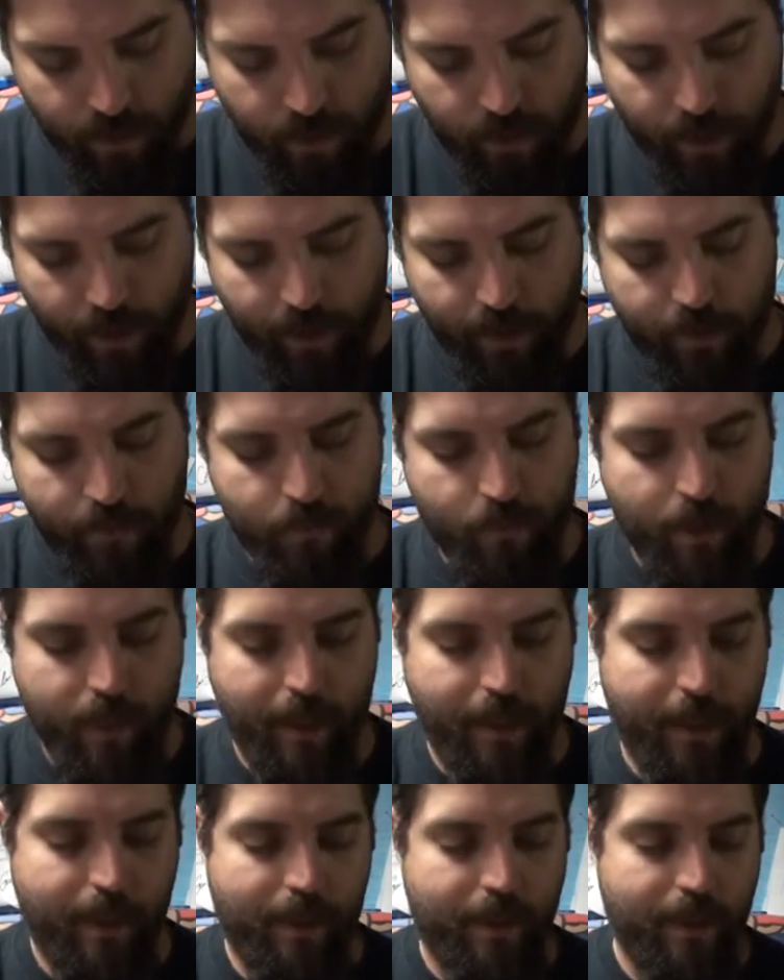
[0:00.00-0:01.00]
thing,
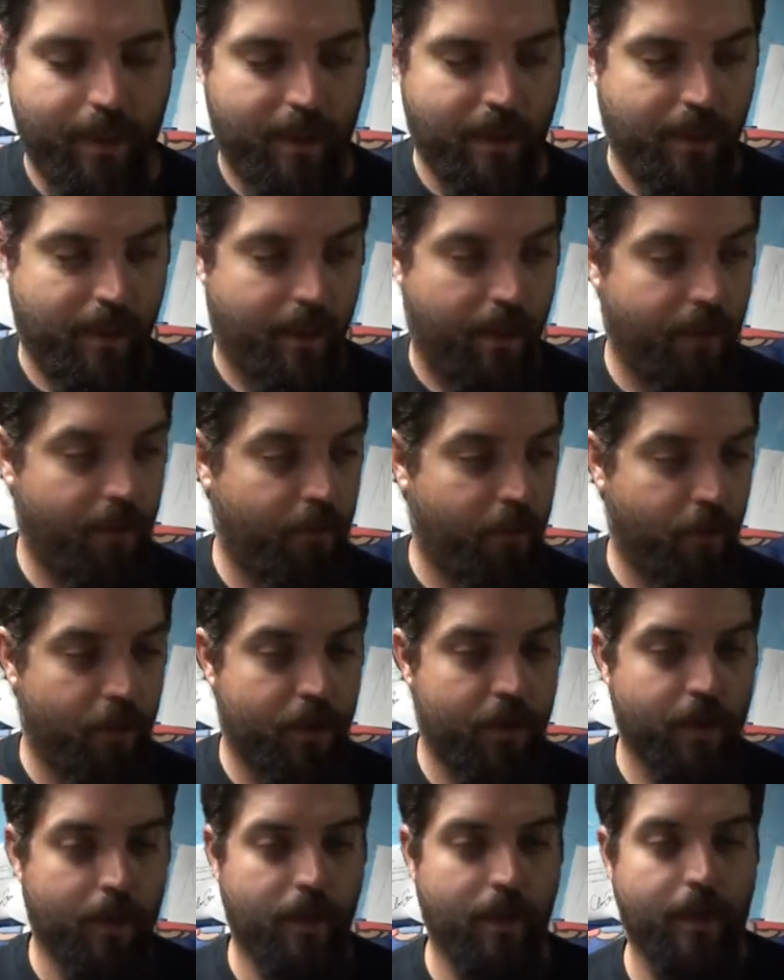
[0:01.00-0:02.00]
but it doesn't,
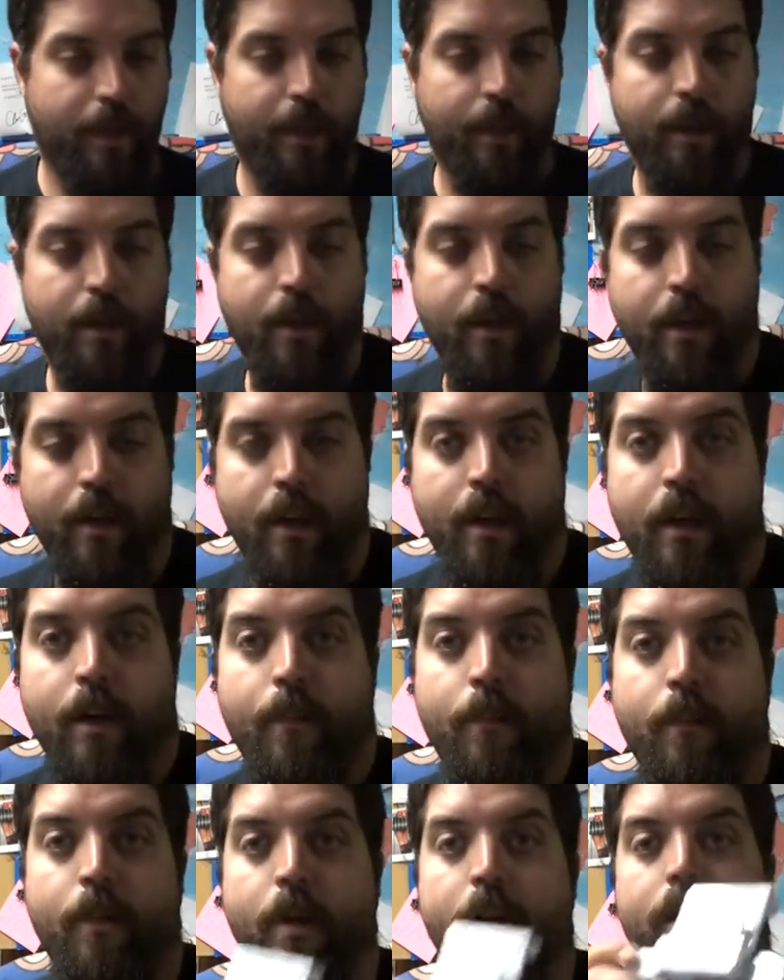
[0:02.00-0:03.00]
unfortunately.
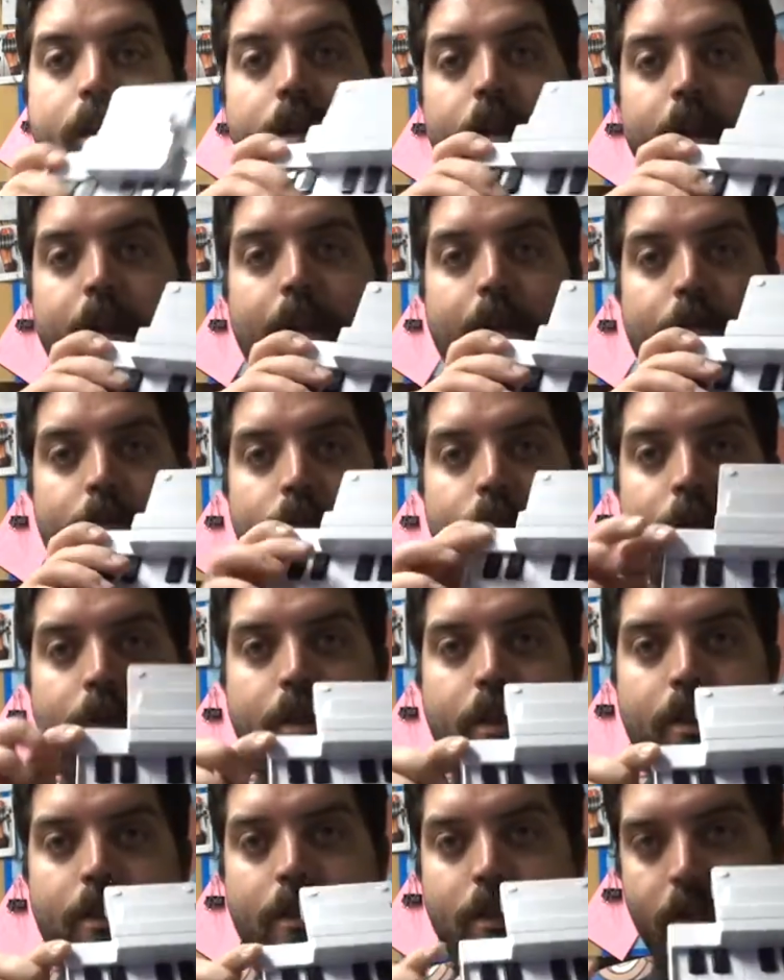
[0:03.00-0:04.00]
But it comes with
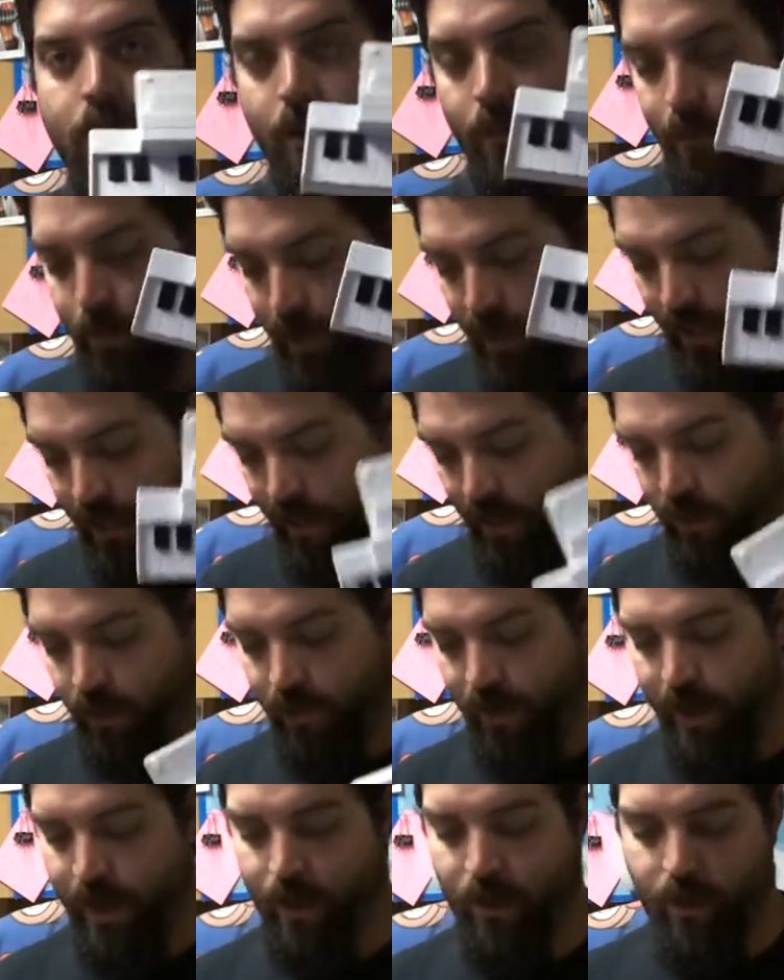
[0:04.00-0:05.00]
this little
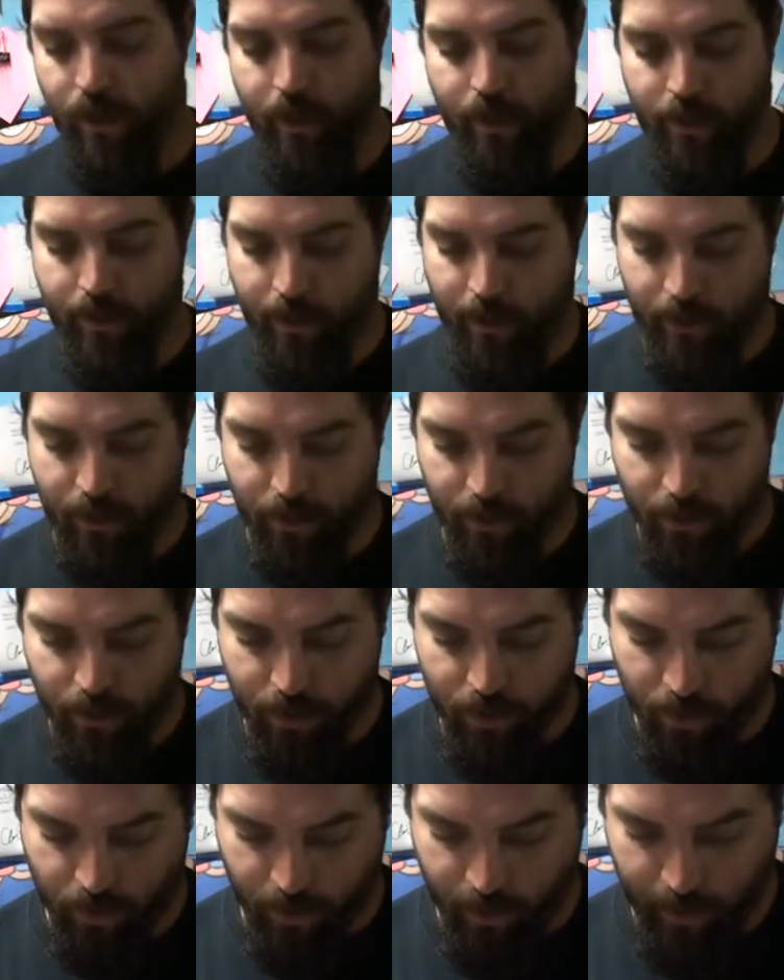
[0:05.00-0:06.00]
piano add-on, and I'll
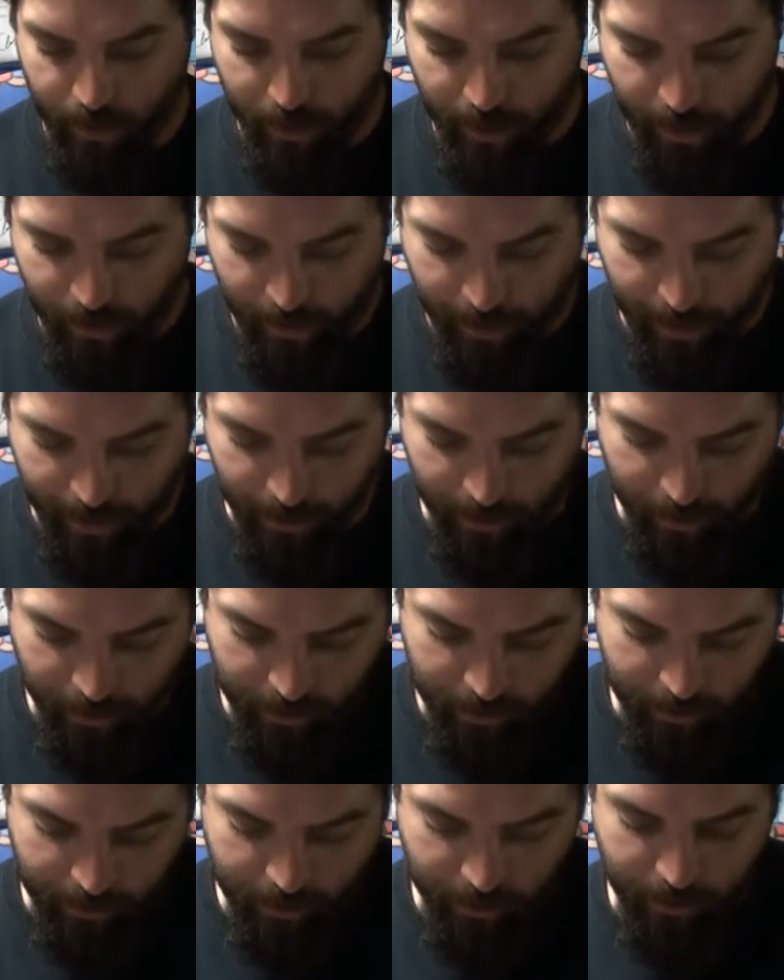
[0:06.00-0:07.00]
just show you how that
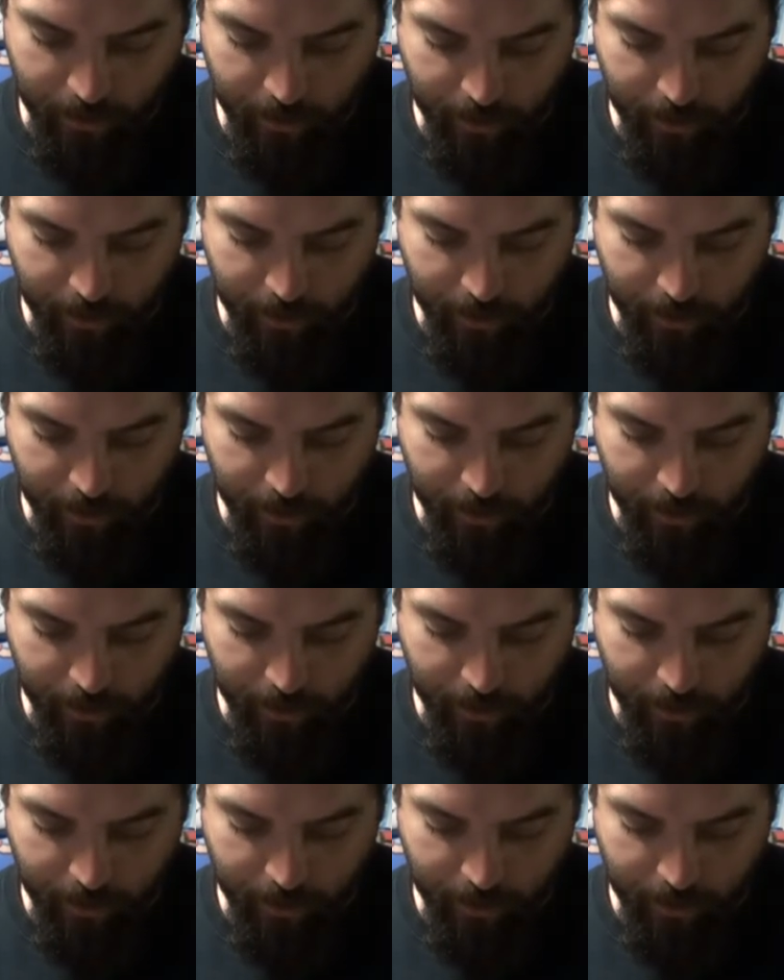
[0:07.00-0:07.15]
looks.